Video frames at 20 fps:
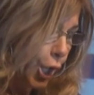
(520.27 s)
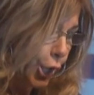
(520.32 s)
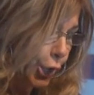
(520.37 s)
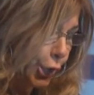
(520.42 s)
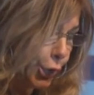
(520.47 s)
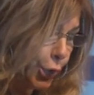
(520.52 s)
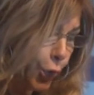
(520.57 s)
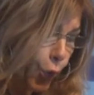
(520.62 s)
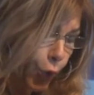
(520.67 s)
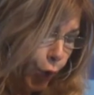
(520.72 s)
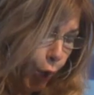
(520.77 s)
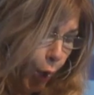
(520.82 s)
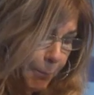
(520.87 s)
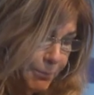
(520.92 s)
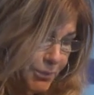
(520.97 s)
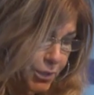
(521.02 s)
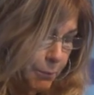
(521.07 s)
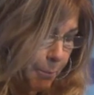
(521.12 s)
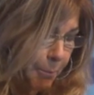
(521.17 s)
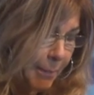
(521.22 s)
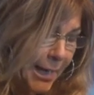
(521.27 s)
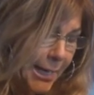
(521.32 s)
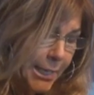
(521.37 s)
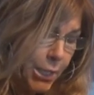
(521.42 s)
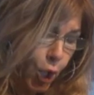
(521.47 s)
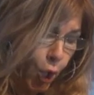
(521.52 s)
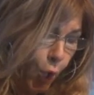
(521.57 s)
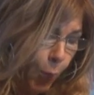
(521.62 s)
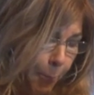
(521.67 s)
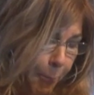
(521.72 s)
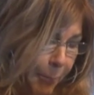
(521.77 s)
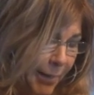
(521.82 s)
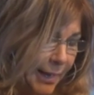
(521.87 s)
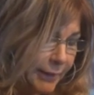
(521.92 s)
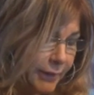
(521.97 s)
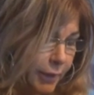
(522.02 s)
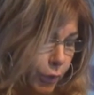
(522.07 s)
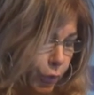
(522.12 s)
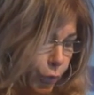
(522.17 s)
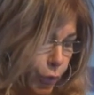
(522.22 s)
Europe's main
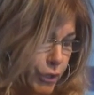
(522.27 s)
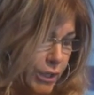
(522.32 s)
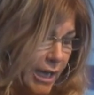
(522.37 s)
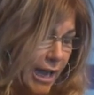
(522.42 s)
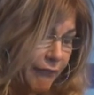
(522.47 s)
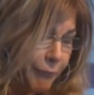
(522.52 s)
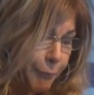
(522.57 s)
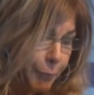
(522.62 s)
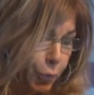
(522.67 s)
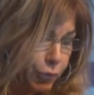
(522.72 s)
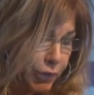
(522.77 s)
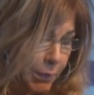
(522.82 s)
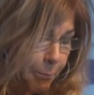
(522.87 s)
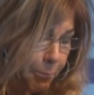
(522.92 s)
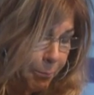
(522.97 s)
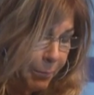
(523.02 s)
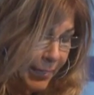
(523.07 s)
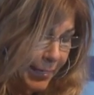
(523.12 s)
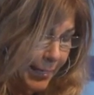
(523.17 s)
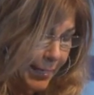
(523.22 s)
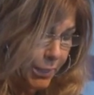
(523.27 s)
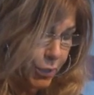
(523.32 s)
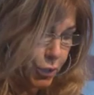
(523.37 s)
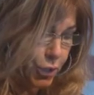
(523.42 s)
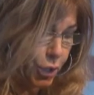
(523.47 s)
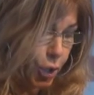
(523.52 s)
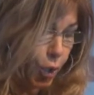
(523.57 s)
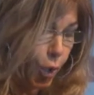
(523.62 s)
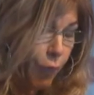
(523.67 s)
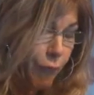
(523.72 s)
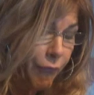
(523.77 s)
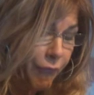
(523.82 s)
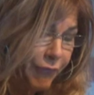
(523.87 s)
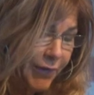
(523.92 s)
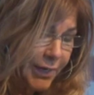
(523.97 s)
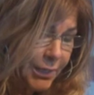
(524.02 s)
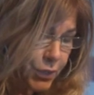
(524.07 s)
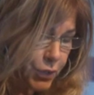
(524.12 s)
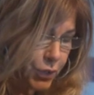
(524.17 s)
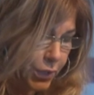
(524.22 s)
competitors have put in place
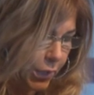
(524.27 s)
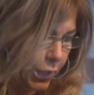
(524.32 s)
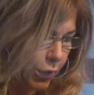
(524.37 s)
convincing